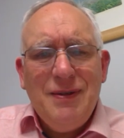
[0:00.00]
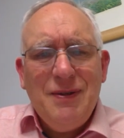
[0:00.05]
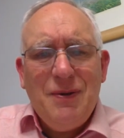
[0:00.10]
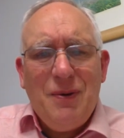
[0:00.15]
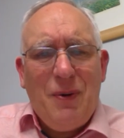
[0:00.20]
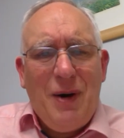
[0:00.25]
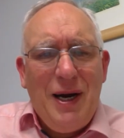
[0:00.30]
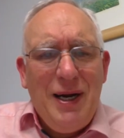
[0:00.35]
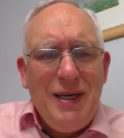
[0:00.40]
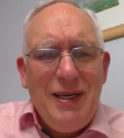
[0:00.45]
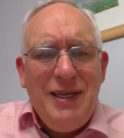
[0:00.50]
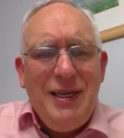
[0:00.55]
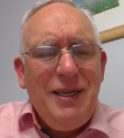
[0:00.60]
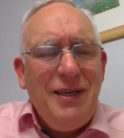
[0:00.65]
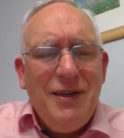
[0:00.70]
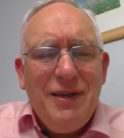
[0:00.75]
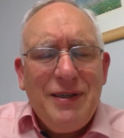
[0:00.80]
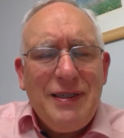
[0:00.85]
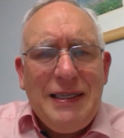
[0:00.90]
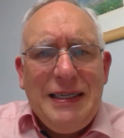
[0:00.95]
why are you
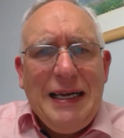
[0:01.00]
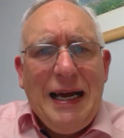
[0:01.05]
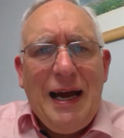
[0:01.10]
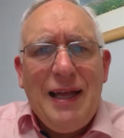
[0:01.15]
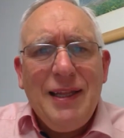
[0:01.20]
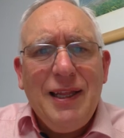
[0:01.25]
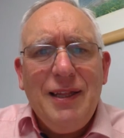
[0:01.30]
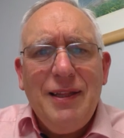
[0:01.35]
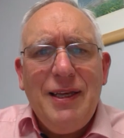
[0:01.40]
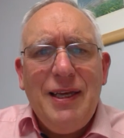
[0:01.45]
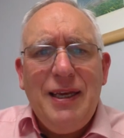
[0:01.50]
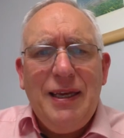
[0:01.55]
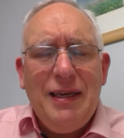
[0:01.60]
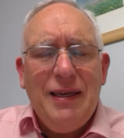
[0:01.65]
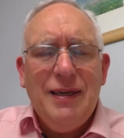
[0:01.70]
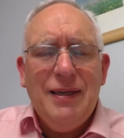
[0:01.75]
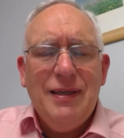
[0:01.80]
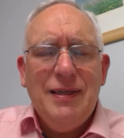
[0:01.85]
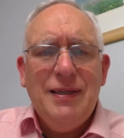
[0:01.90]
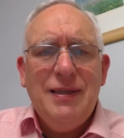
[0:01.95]
here in Galilee
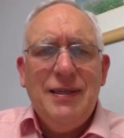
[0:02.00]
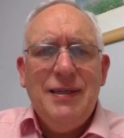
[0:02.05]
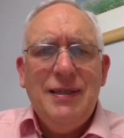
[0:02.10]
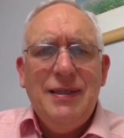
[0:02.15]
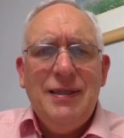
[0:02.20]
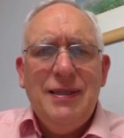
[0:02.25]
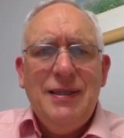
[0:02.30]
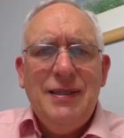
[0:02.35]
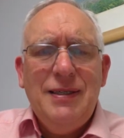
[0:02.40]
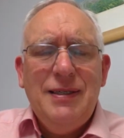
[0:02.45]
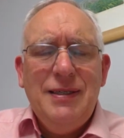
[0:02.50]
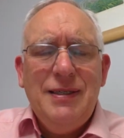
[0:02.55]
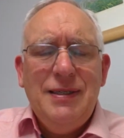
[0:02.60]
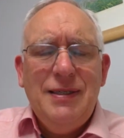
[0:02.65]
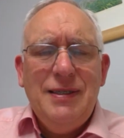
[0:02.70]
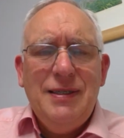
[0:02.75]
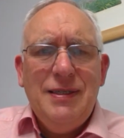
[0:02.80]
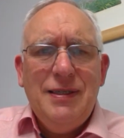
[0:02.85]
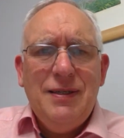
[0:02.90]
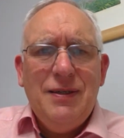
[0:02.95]

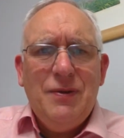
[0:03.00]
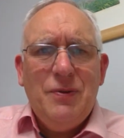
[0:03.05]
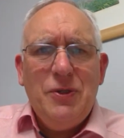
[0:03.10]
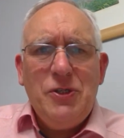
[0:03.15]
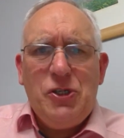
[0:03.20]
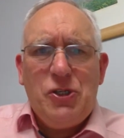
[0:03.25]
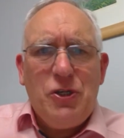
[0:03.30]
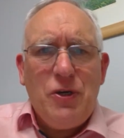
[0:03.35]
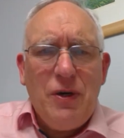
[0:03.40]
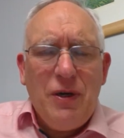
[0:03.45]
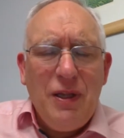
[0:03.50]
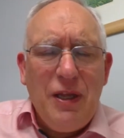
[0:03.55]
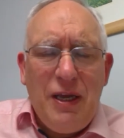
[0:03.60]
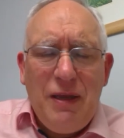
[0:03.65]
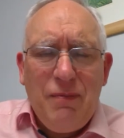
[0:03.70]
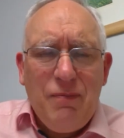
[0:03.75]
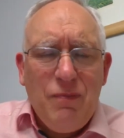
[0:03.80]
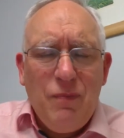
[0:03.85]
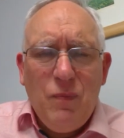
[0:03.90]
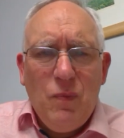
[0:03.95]
when
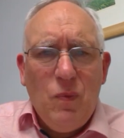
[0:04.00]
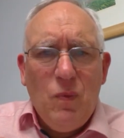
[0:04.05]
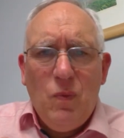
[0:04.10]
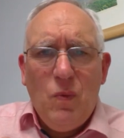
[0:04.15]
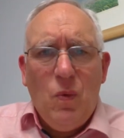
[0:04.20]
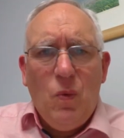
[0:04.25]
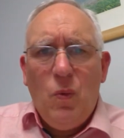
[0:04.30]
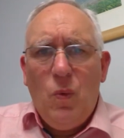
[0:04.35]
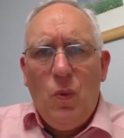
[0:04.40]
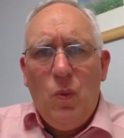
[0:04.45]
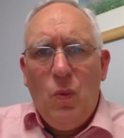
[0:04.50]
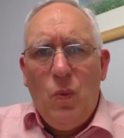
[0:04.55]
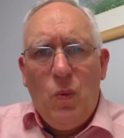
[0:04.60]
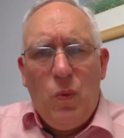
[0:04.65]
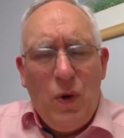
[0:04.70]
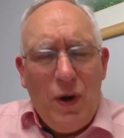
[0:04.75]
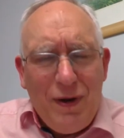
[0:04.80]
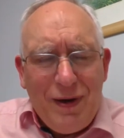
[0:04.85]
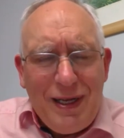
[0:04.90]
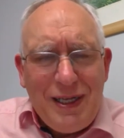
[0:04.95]
surely
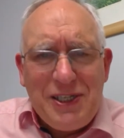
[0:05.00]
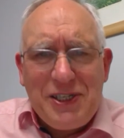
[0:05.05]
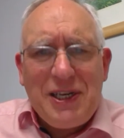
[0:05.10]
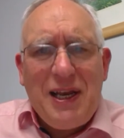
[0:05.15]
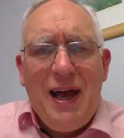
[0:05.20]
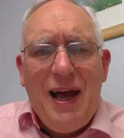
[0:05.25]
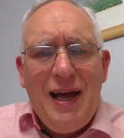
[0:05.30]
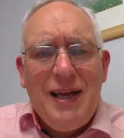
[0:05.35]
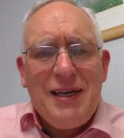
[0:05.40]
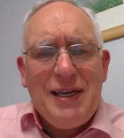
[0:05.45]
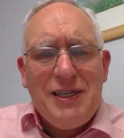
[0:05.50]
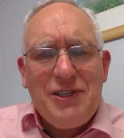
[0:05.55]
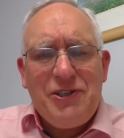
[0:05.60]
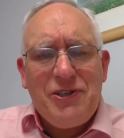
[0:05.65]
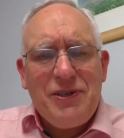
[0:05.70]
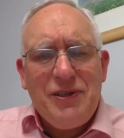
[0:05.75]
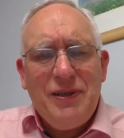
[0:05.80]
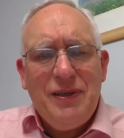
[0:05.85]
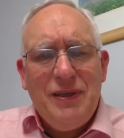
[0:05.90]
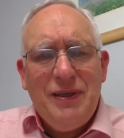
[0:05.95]
where it's at
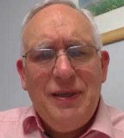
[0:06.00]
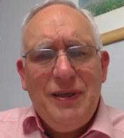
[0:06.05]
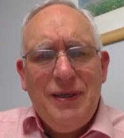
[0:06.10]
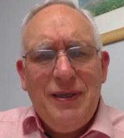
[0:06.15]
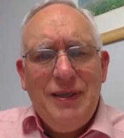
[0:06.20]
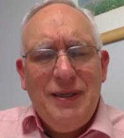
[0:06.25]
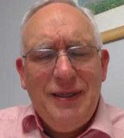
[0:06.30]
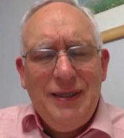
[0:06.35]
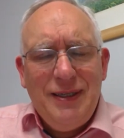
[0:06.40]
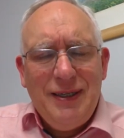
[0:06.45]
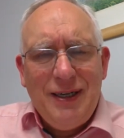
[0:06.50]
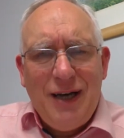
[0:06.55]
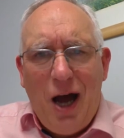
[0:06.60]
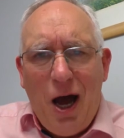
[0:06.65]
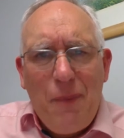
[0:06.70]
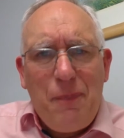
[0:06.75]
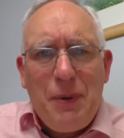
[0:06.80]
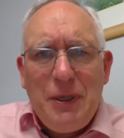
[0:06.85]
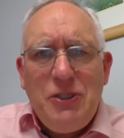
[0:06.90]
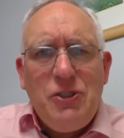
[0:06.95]
is
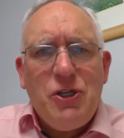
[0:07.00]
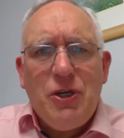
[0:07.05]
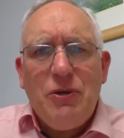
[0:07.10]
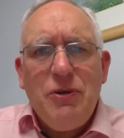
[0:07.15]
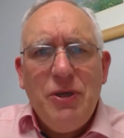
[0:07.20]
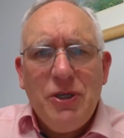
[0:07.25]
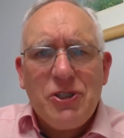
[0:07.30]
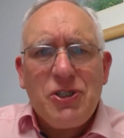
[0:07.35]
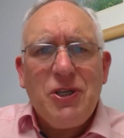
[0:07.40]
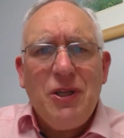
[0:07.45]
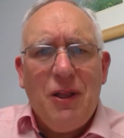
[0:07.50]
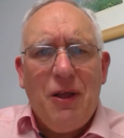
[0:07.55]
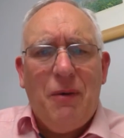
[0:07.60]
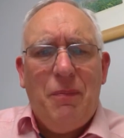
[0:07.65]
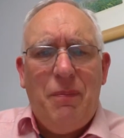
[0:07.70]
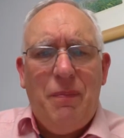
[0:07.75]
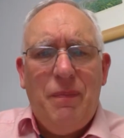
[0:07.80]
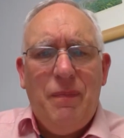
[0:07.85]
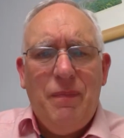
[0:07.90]
up in Jerusalem?